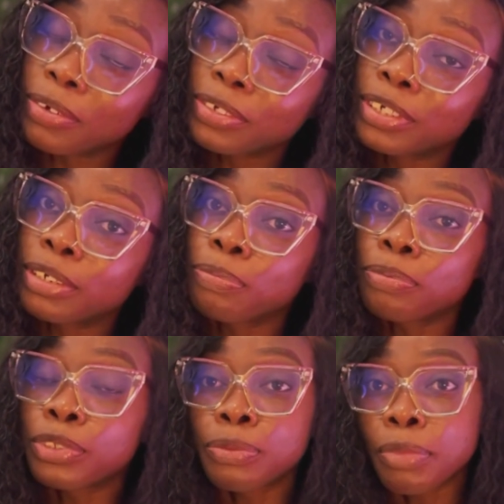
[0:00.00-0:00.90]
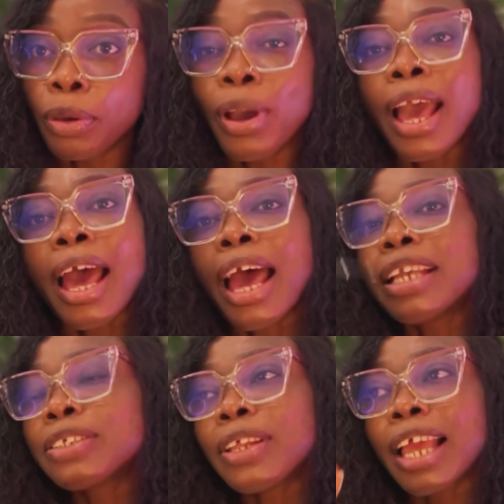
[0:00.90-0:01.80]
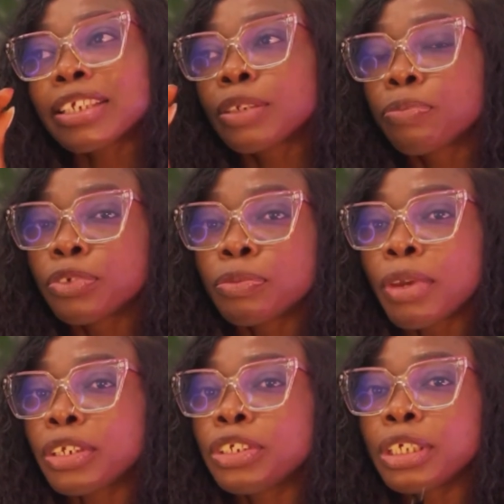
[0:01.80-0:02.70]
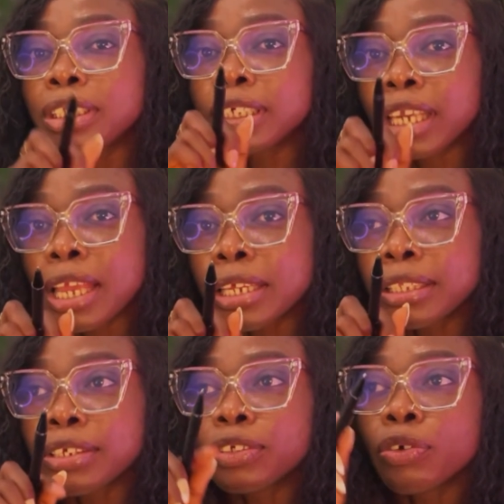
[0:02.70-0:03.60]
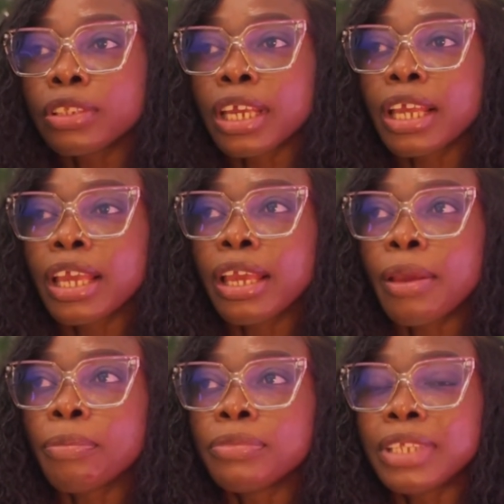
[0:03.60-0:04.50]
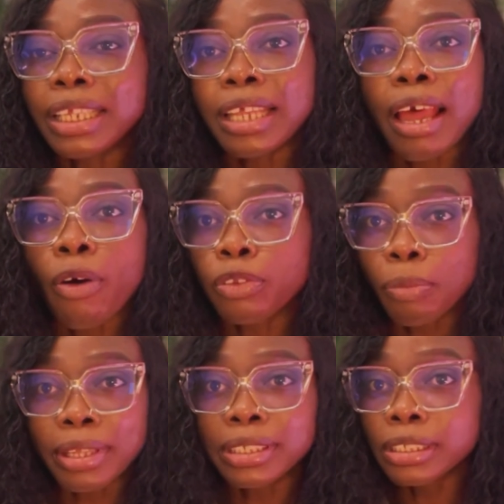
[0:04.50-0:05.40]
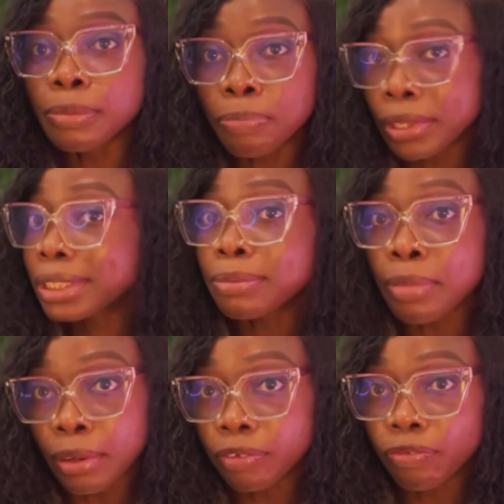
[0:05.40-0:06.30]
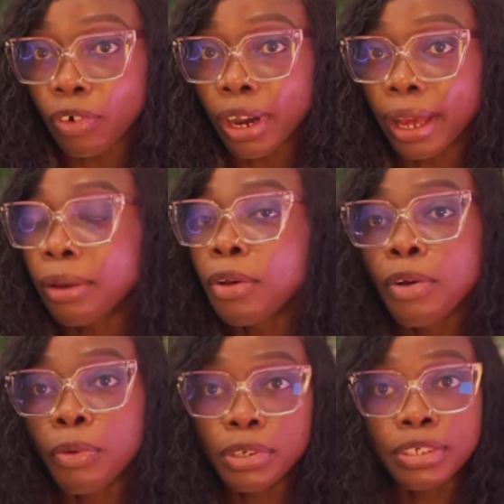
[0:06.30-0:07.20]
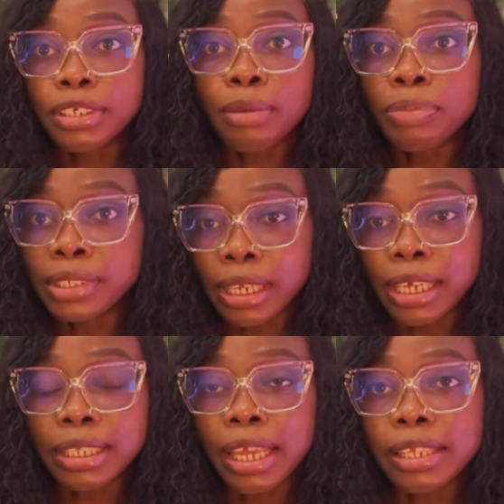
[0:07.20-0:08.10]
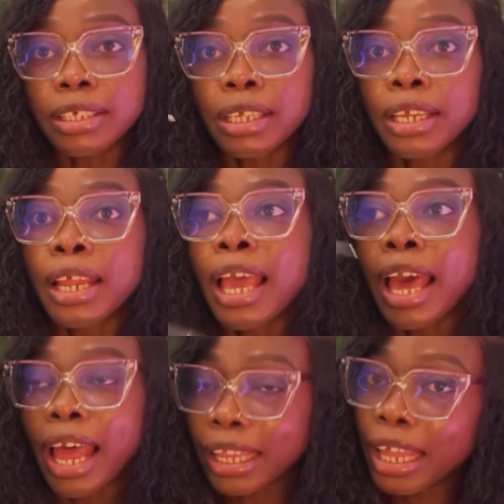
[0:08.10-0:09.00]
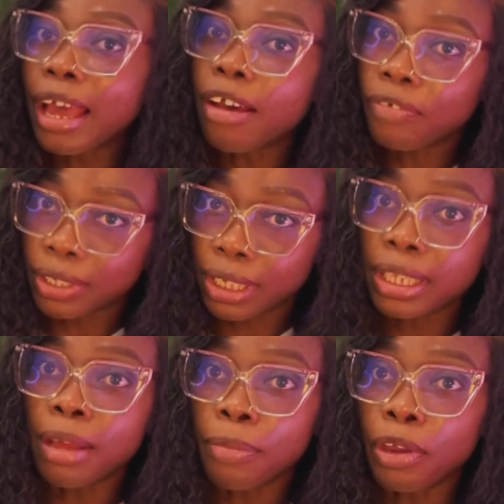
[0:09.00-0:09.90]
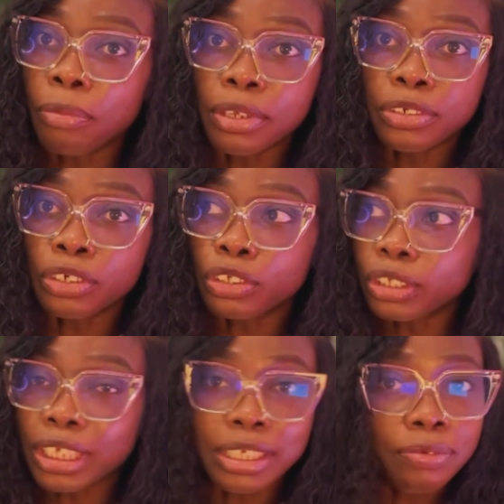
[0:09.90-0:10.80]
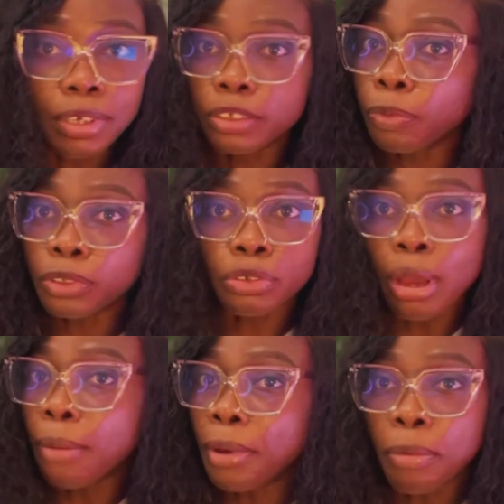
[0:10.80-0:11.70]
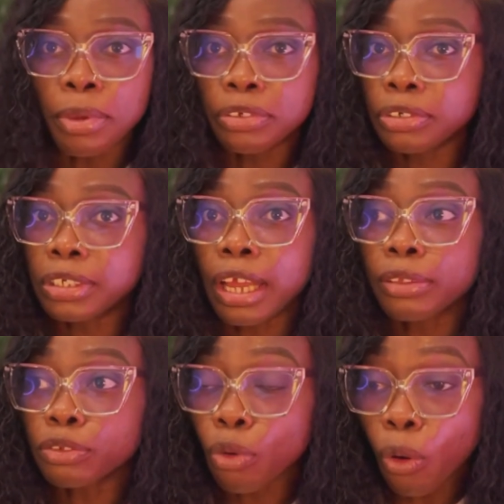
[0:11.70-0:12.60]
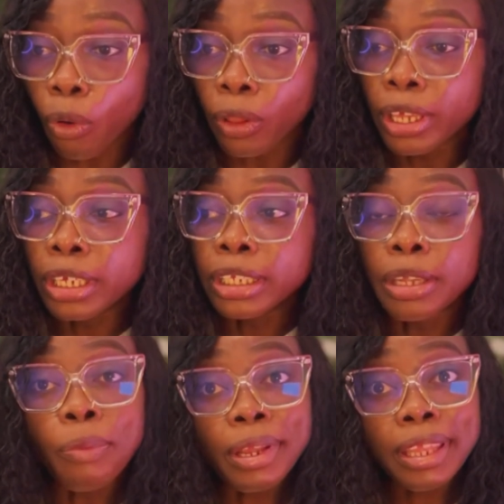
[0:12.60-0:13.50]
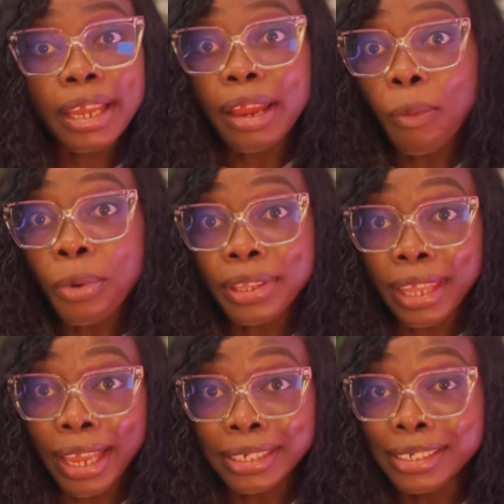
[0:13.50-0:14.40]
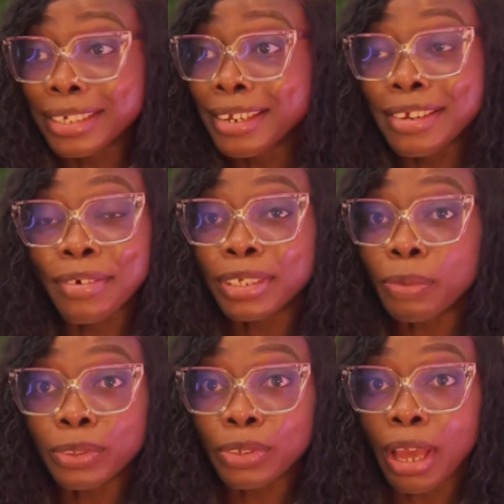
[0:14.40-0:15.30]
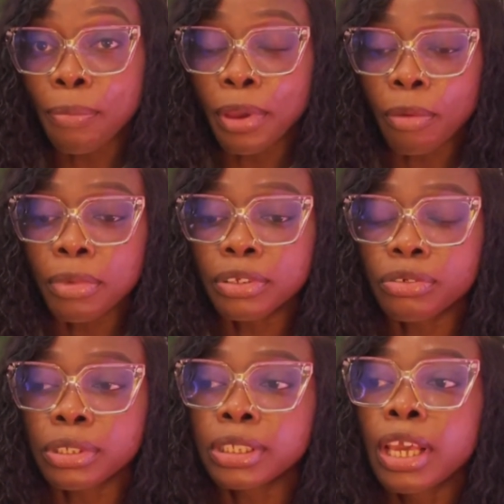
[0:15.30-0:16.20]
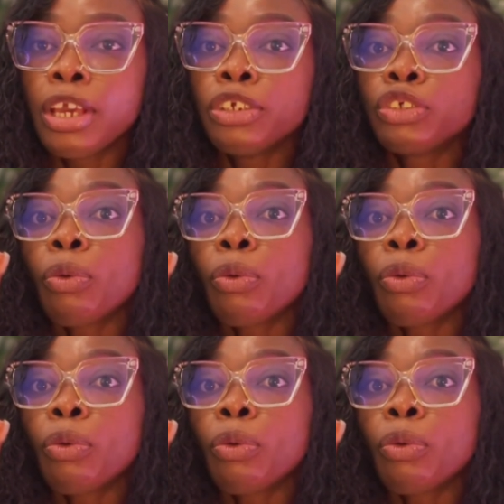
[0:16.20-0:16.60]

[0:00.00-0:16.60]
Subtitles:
she put male. And it's not like she put male, she didn't tick anything, so the data automatically picked male for her when she didn't select anything, and that affected her biometrics. They didn't respond to her biometrics at all. They waited and waited. She didn't respond to her biometrics. So